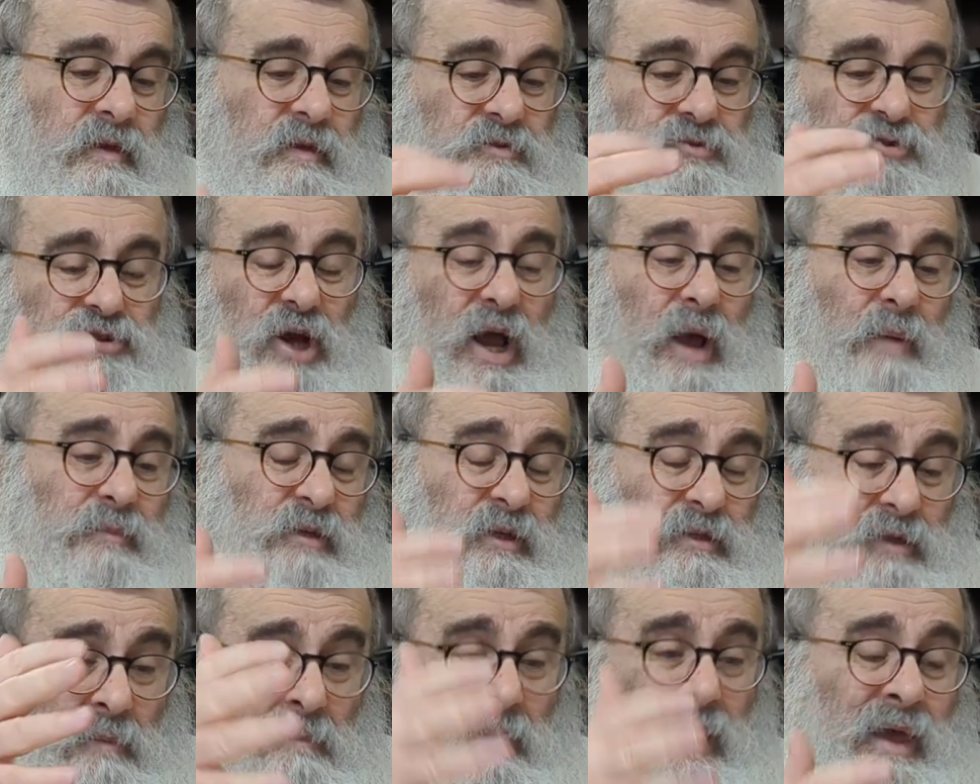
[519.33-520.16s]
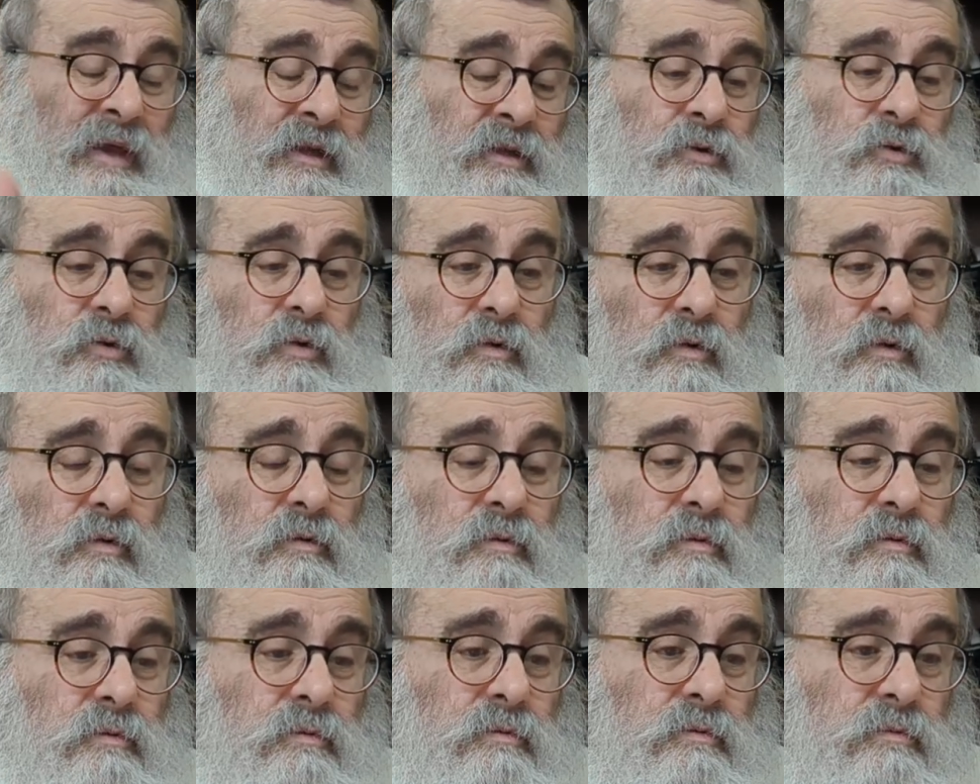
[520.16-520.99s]
jobs that the men do,
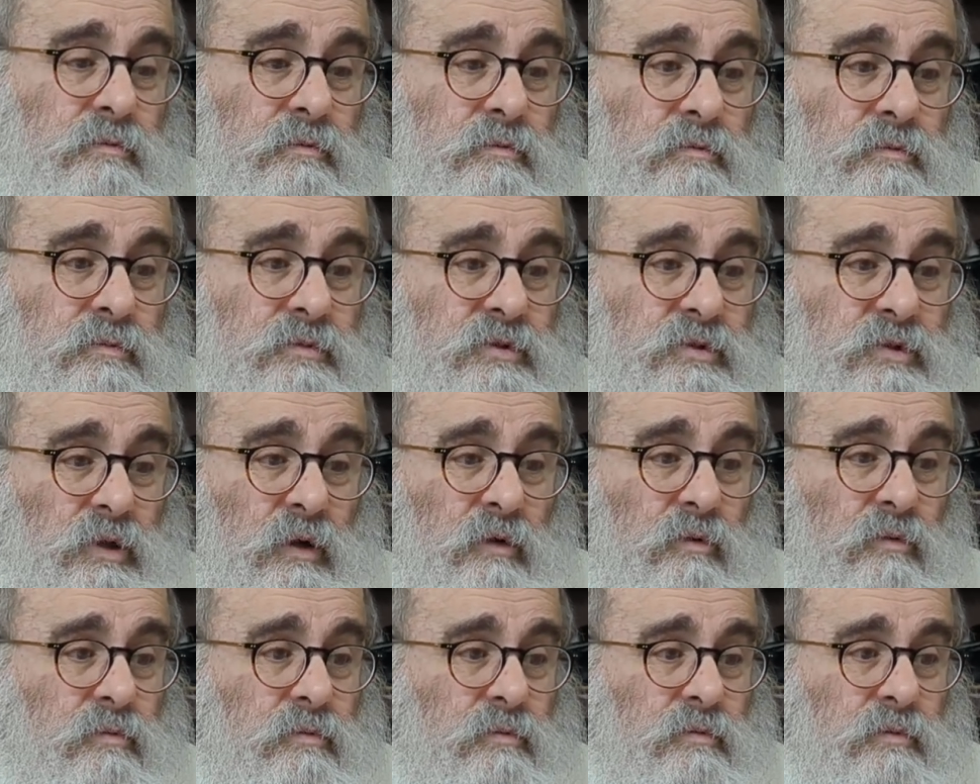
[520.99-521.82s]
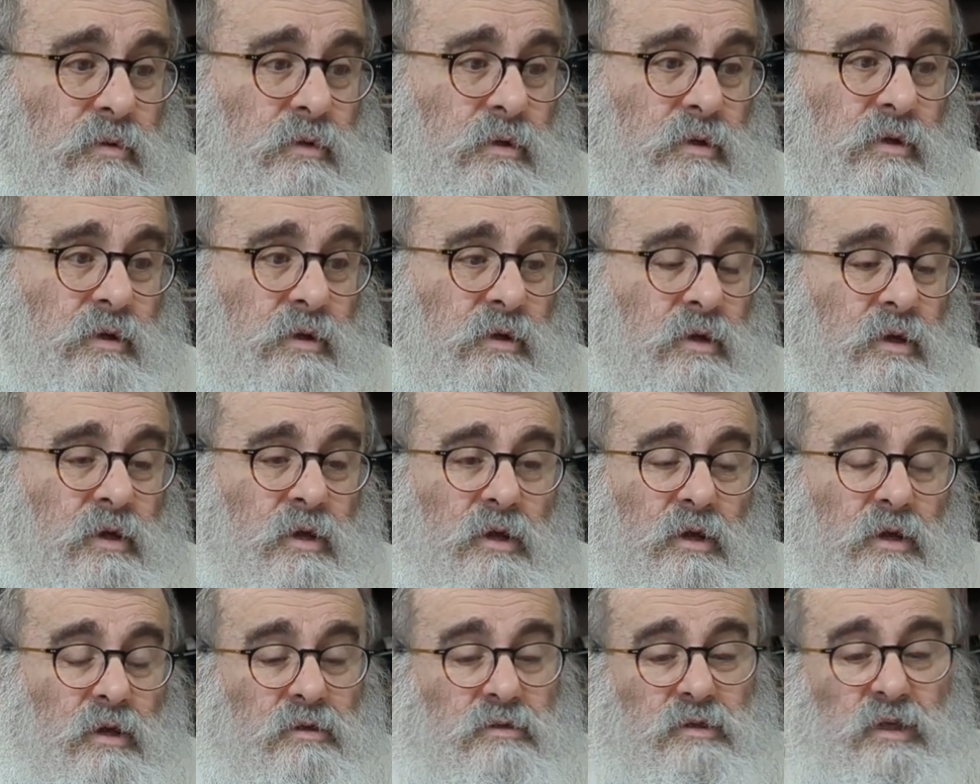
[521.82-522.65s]
So uh,
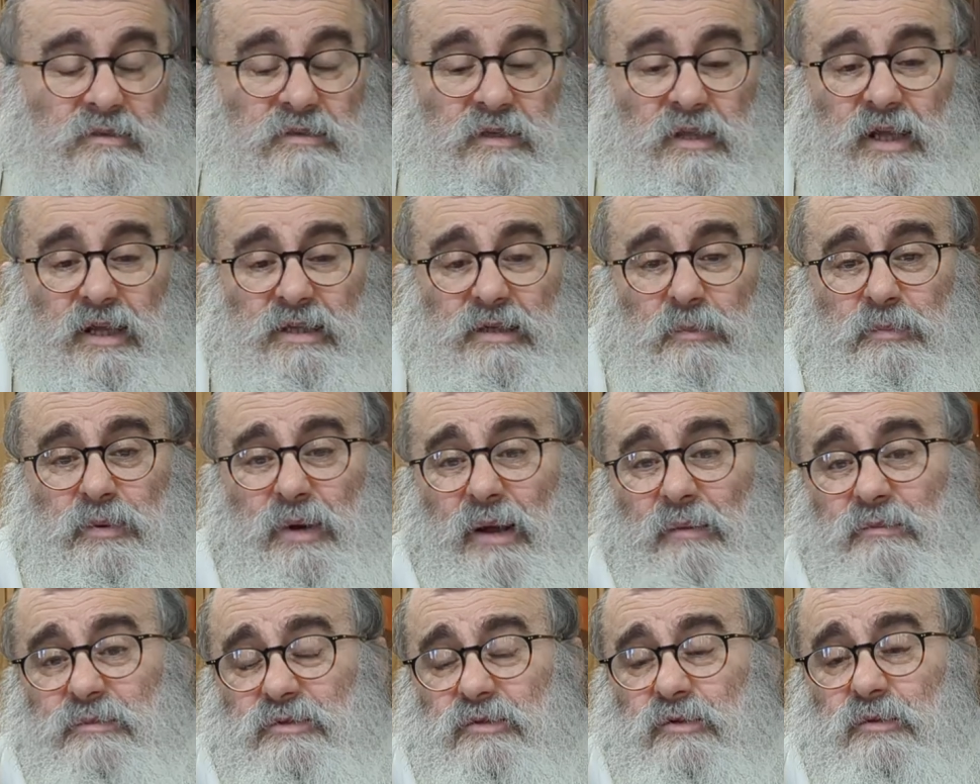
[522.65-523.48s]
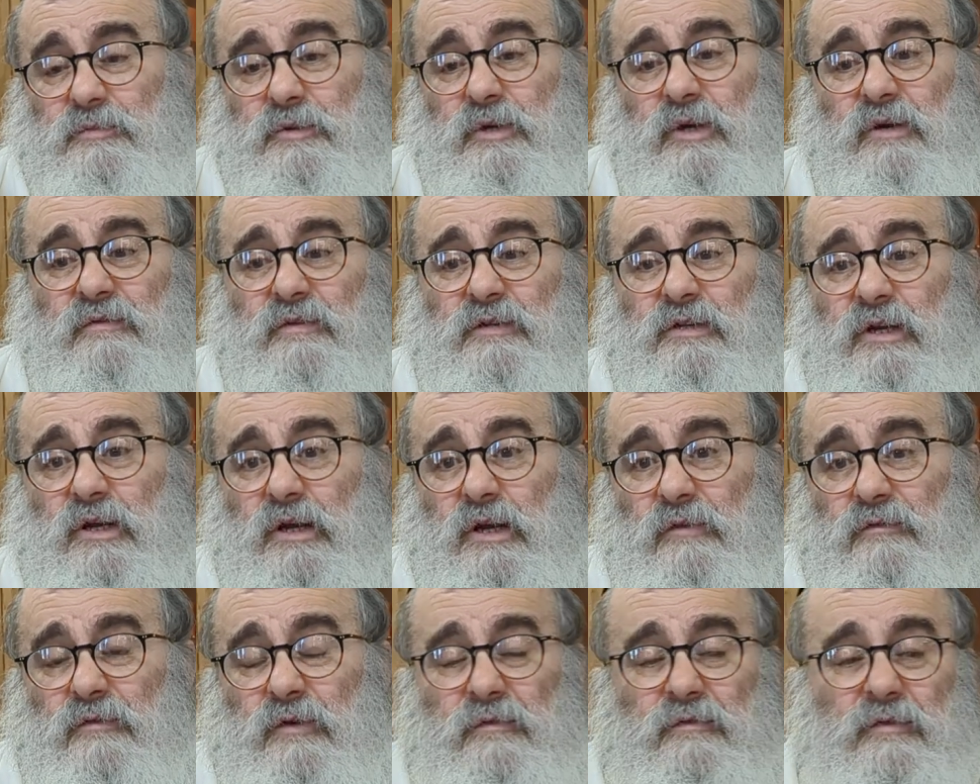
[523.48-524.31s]
there's a lot of problems could be over there.
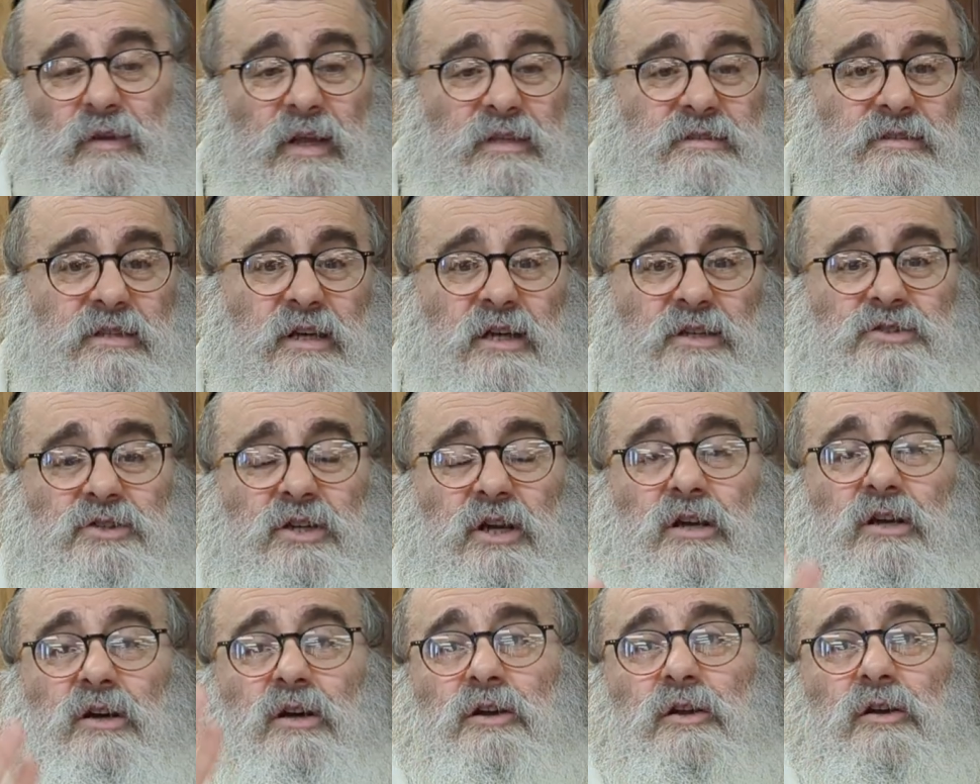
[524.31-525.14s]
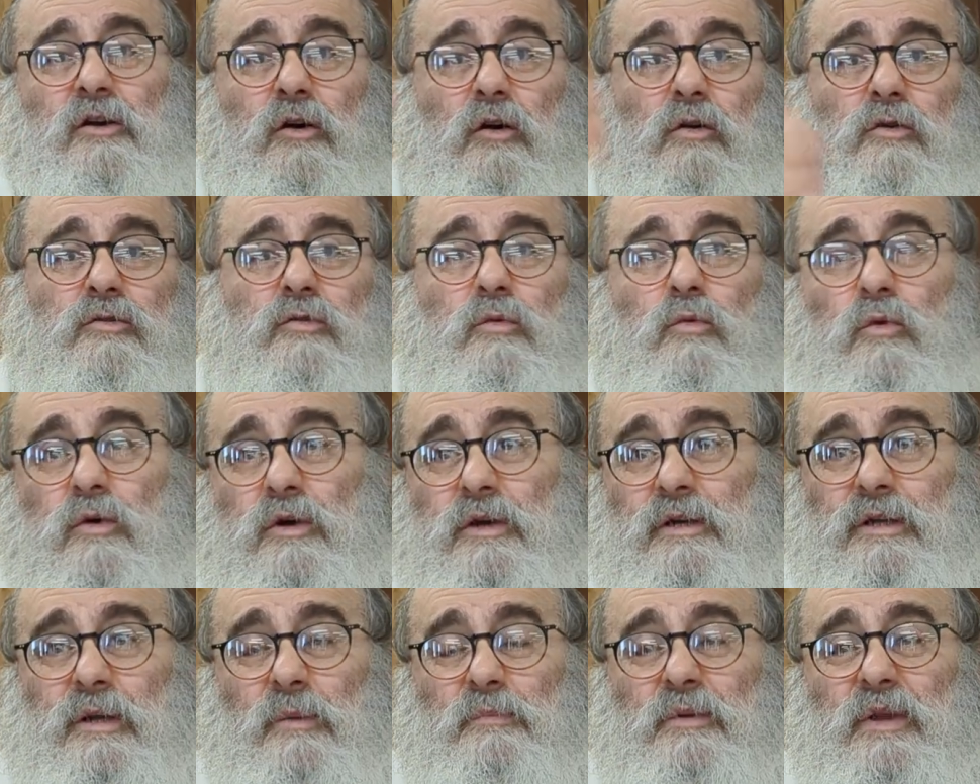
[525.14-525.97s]
If, if let's say she's going to go to work
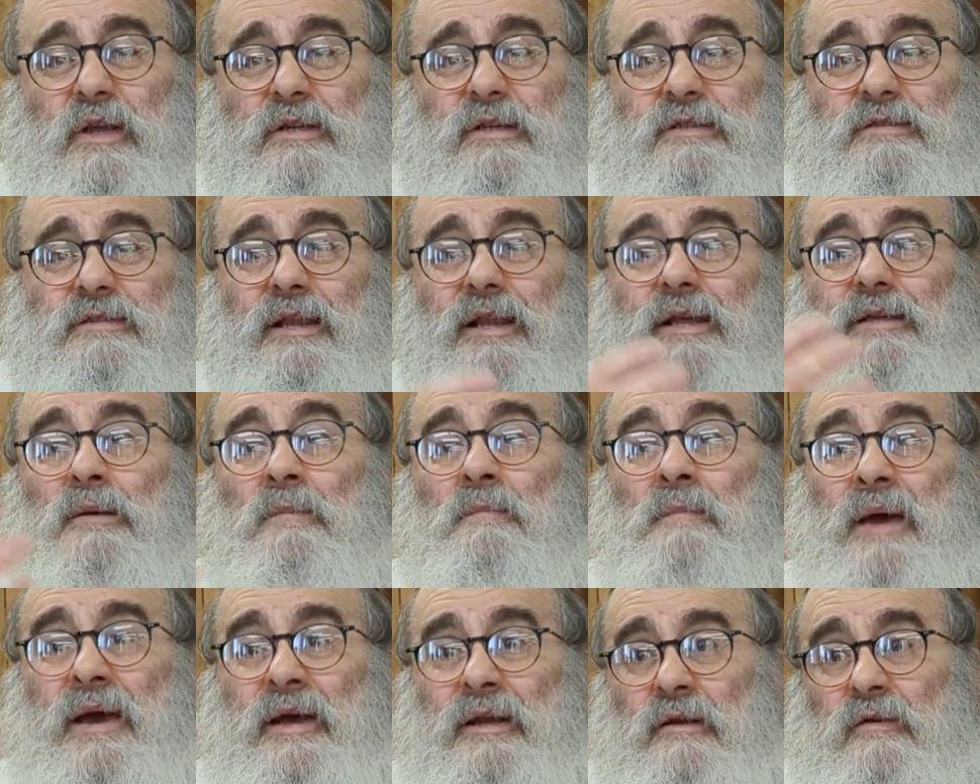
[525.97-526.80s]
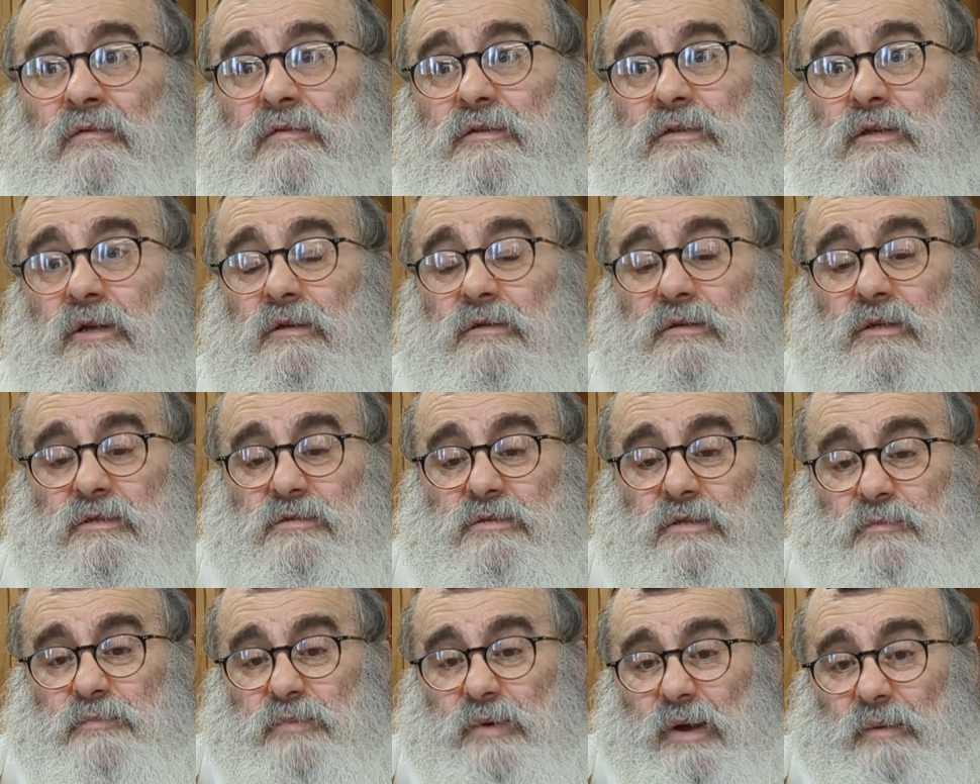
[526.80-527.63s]
in a place, there's a lot of men over there. There's
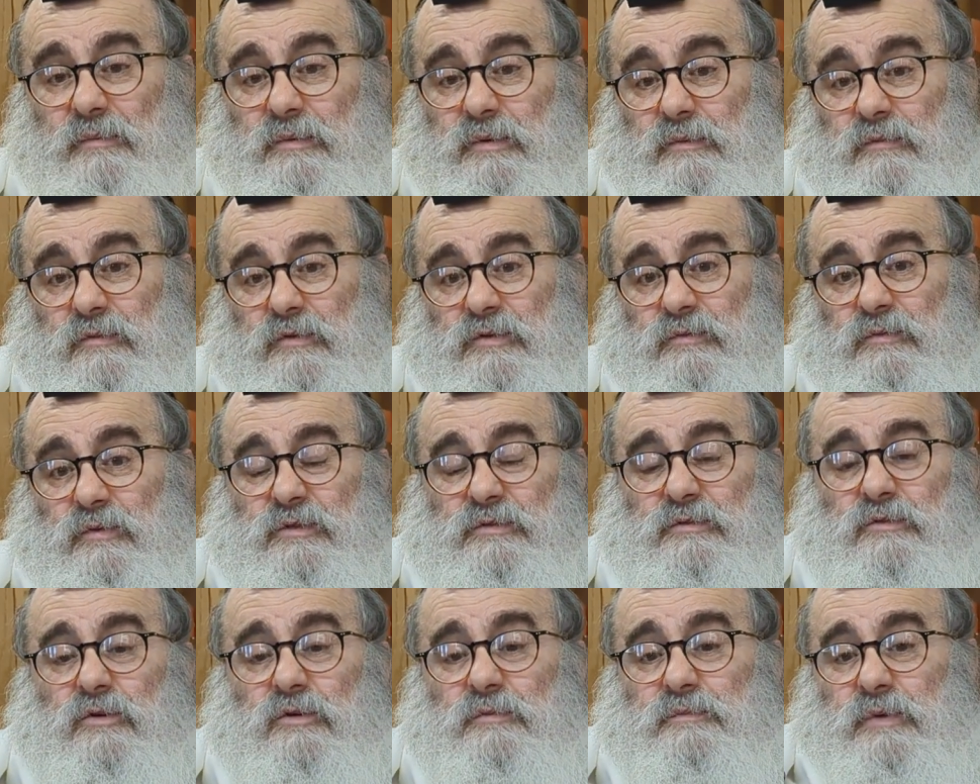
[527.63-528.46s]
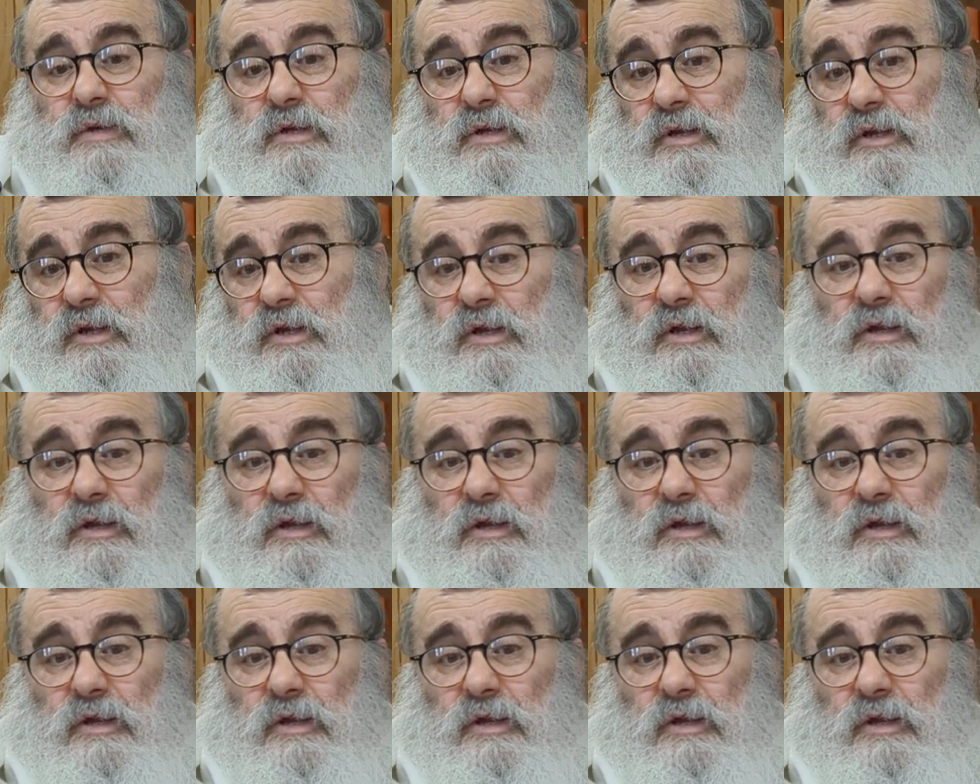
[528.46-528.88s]
a problem with what could be